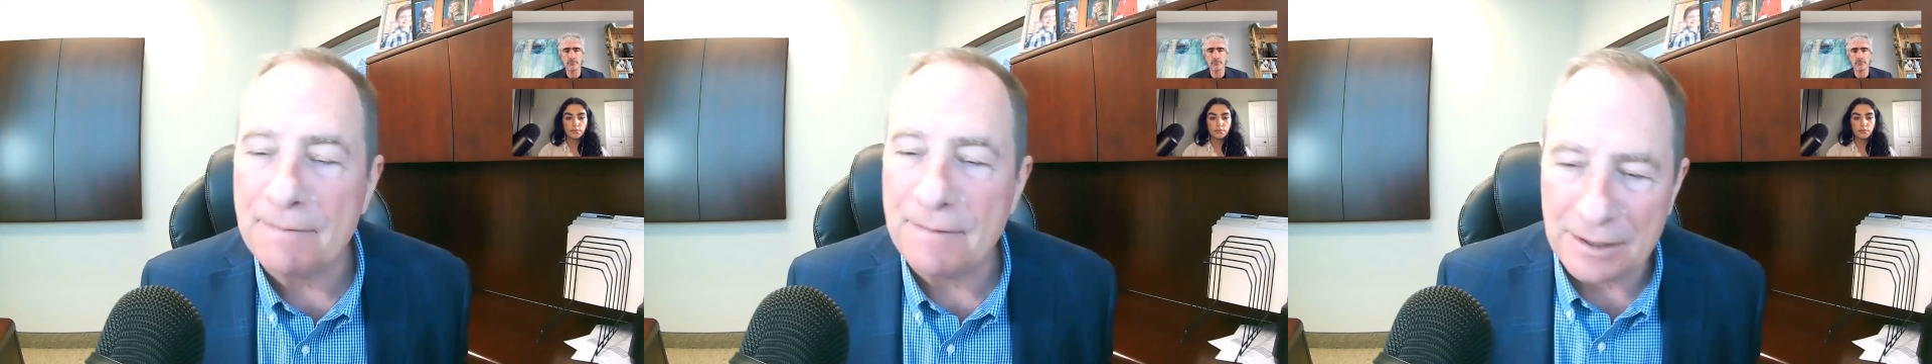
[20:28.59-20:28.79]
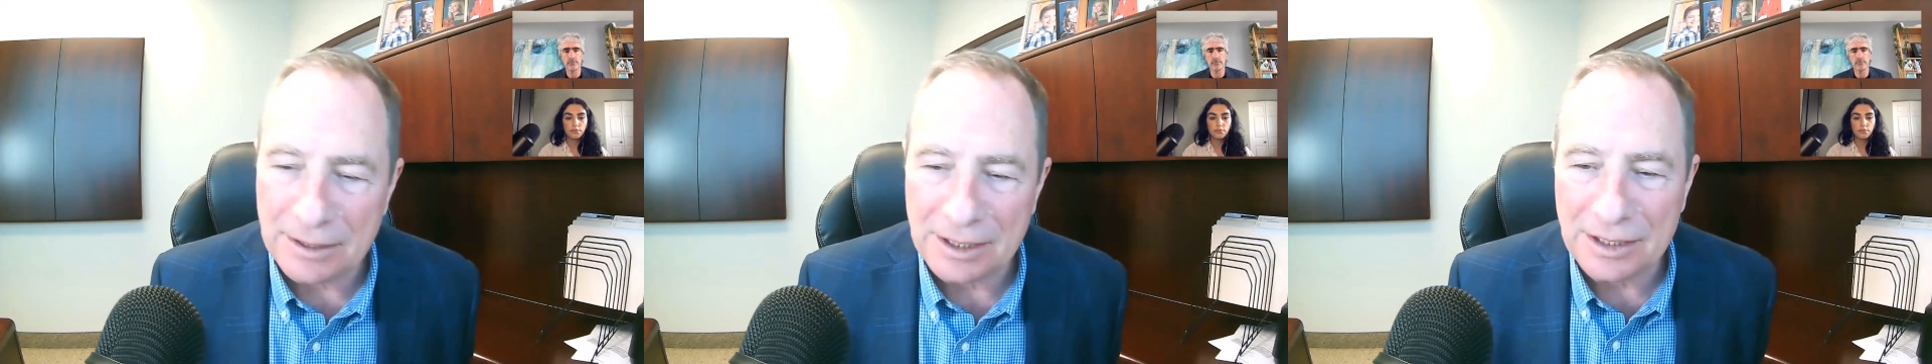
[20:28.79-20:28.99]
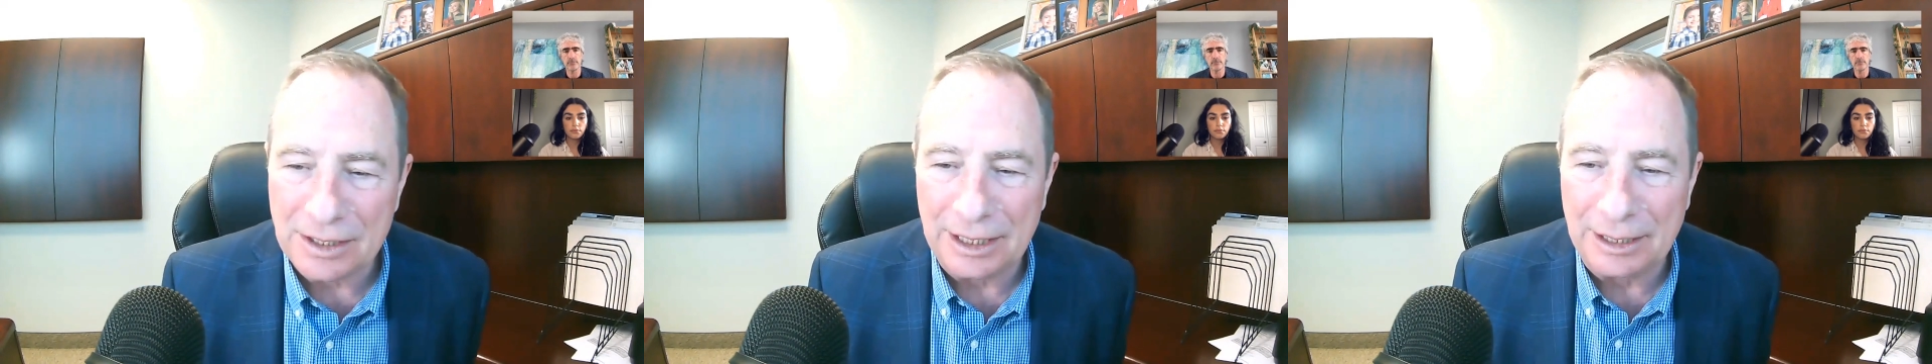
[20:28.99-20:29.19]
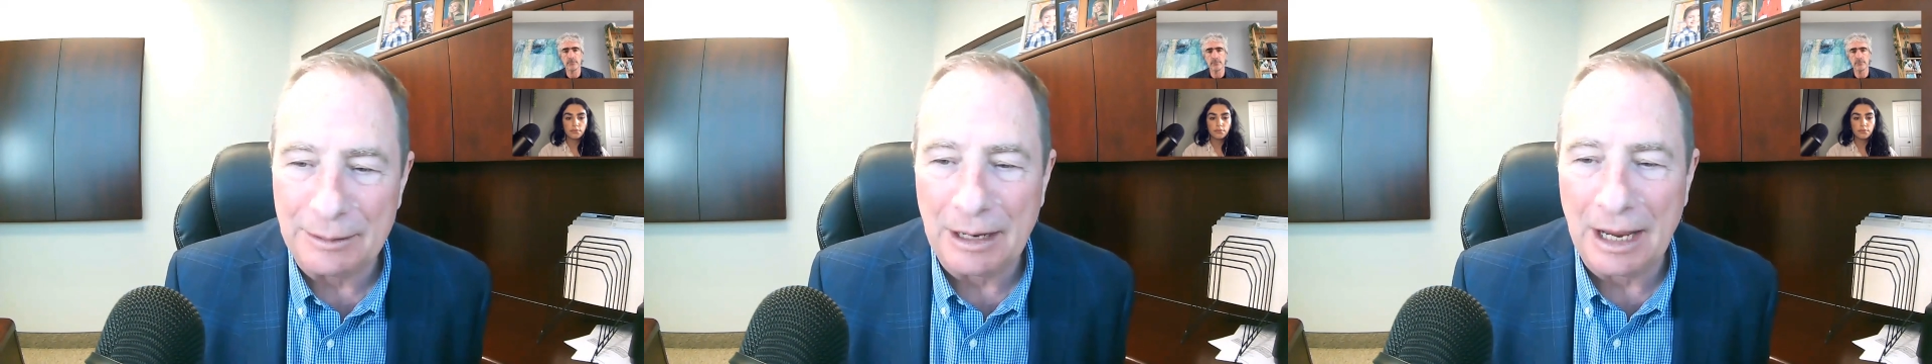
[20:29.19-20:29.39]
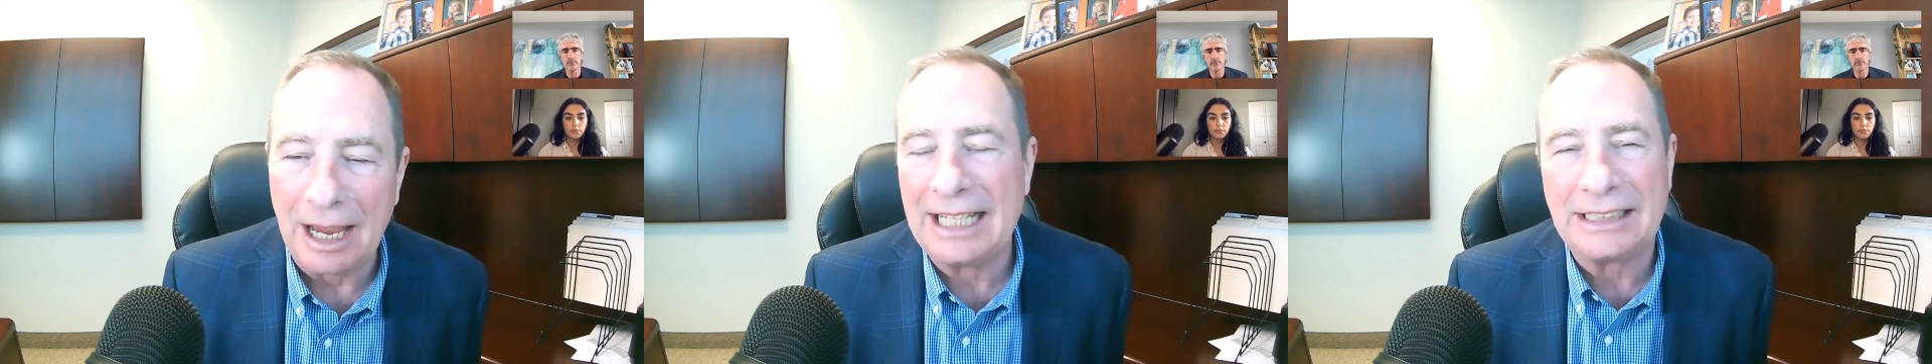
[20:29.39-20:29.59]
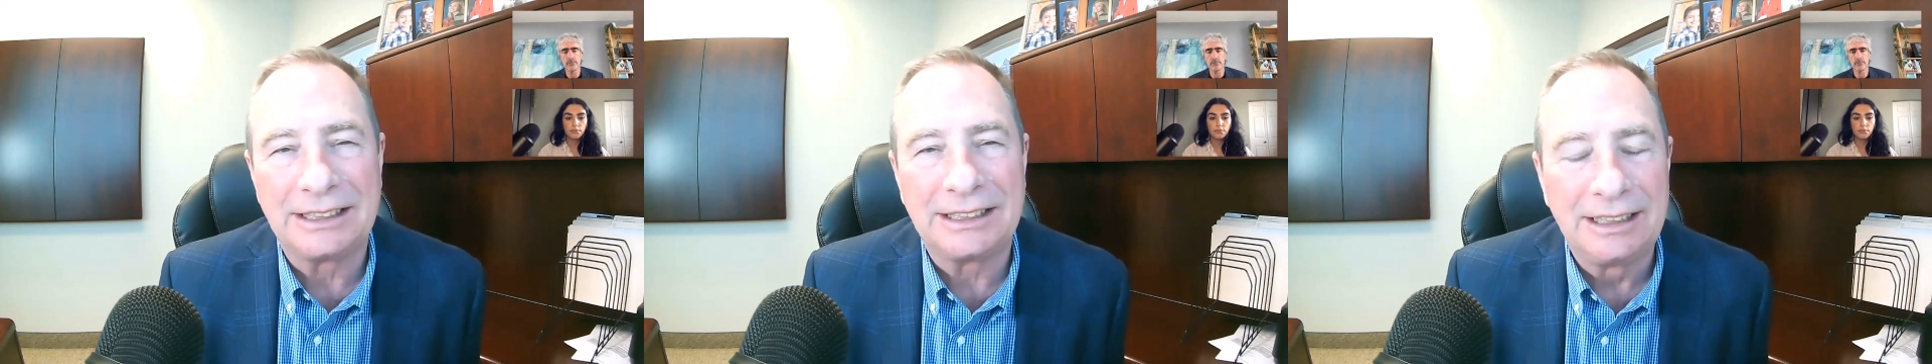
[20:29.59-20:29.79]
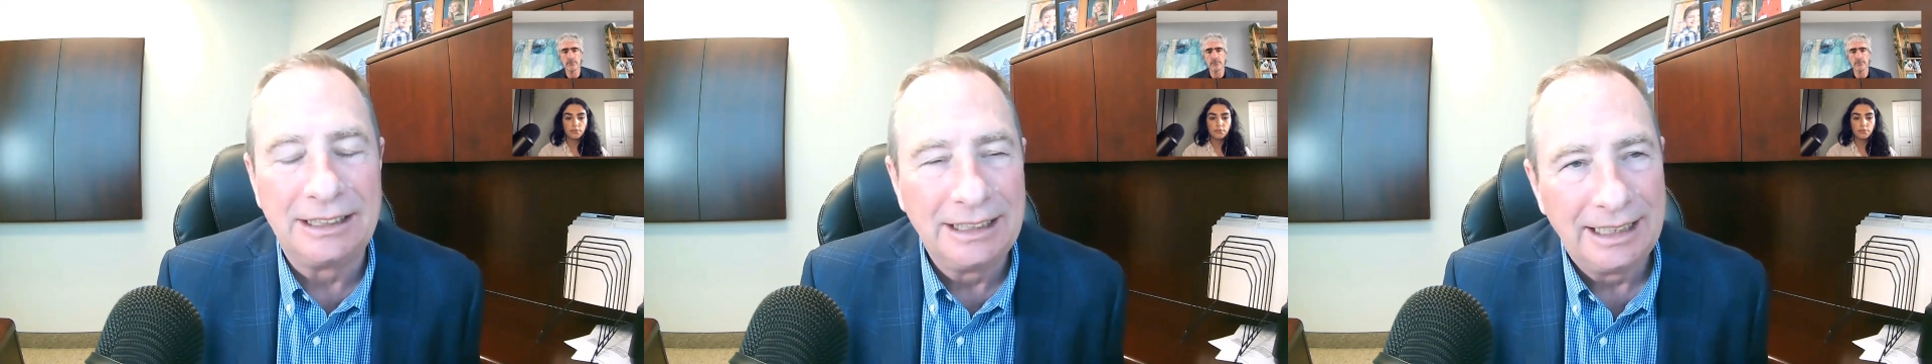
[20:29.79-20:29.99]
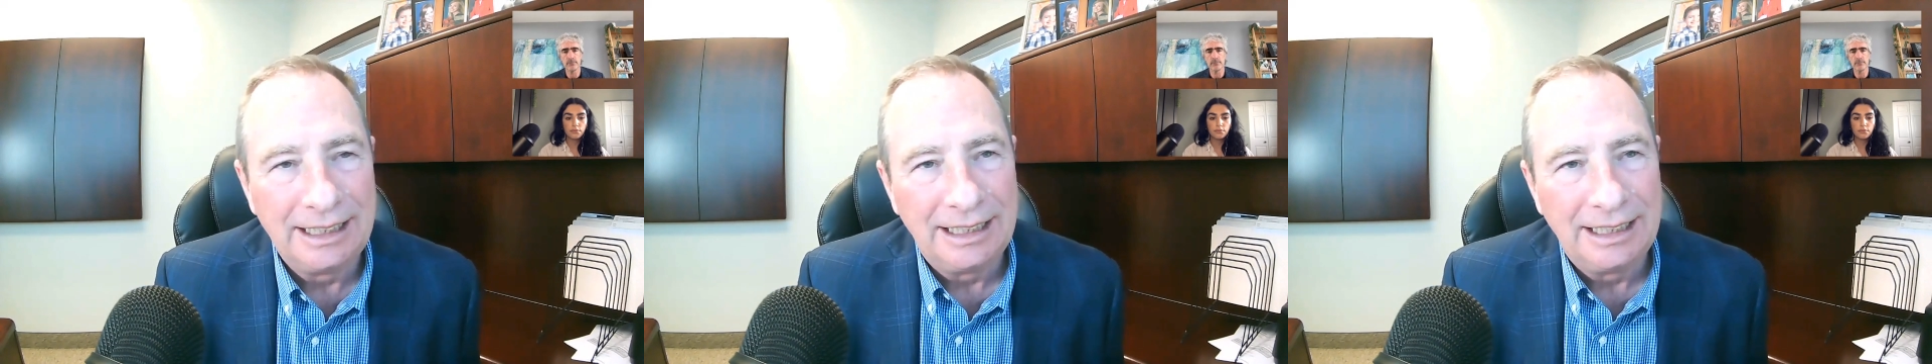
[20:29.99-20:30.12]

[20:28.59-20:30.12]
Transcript: efficiency. It's,